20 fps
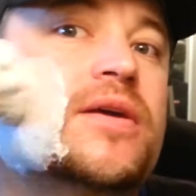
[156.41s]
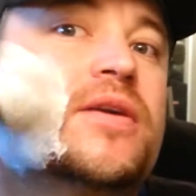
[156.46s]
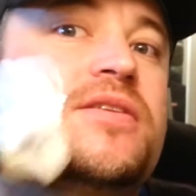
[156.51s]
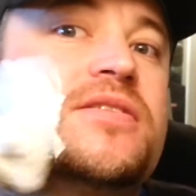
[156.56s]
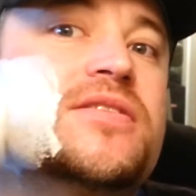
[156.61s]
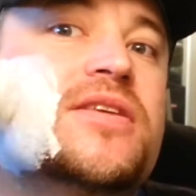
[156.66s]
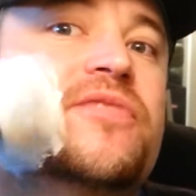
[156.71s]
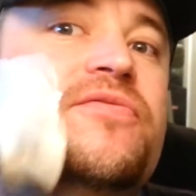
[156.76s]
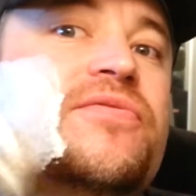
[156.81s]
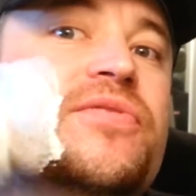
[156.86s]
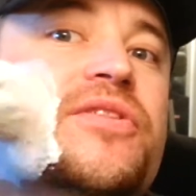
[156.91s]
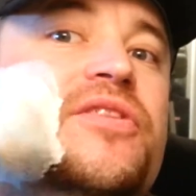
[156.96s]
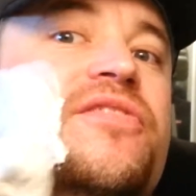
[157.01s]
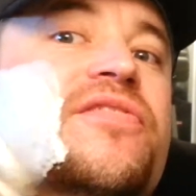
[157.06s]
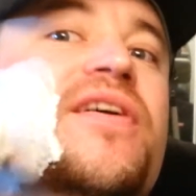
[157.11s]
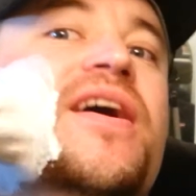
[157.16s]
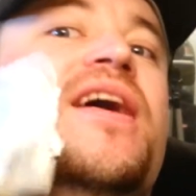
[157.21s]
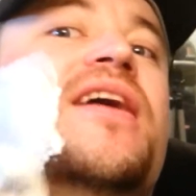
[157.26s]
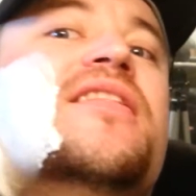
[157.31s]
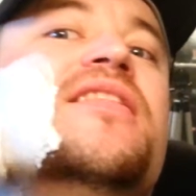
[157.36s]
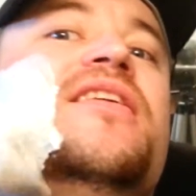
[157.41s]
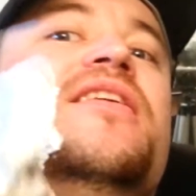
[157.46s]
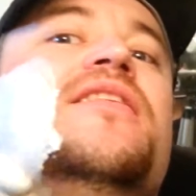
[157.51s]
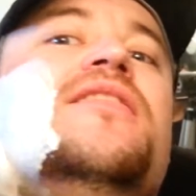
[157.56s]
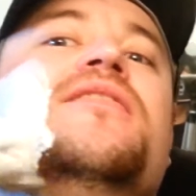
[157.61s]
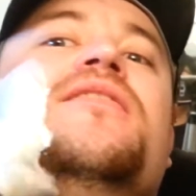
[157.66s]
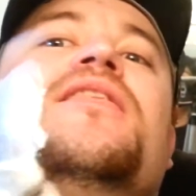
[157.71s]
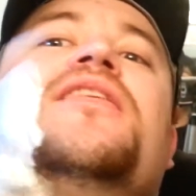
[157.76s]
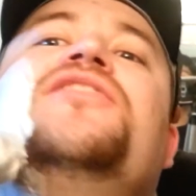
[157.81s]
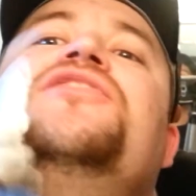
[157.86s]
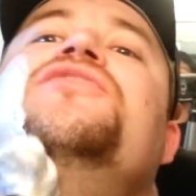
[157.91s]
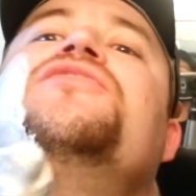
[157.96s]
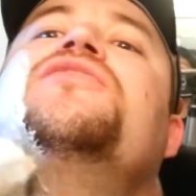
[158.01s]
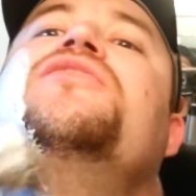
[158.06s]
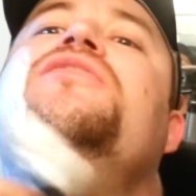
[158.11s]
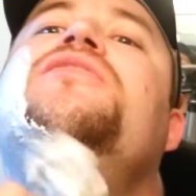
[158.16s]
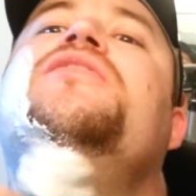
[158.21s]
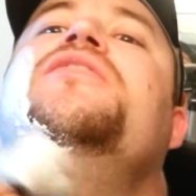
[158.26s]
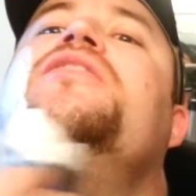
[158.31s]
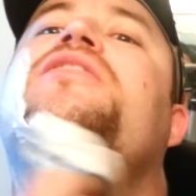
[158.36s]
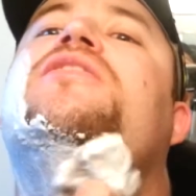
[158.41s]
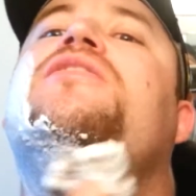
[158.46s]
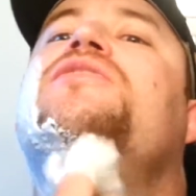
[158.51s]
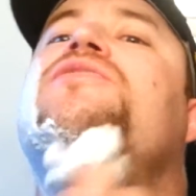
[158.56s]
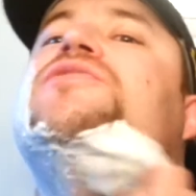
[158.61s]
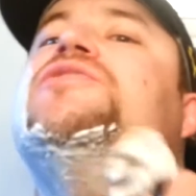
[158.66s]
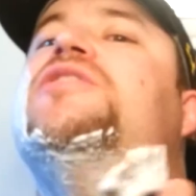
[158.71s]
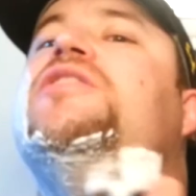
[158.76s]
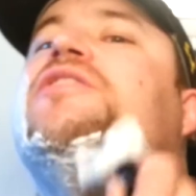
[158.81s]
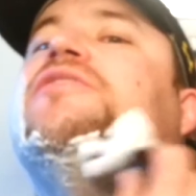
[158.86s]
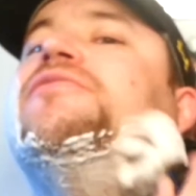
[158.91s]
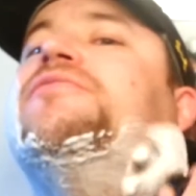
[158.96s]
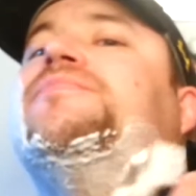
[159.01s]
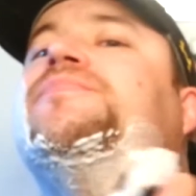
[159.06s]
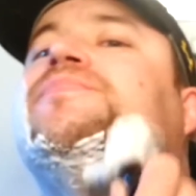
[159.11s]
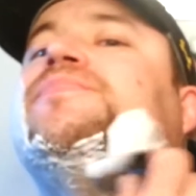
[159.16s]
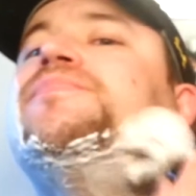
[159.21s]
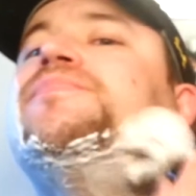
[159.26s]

Except for the fact that I just couldn't get a close shave.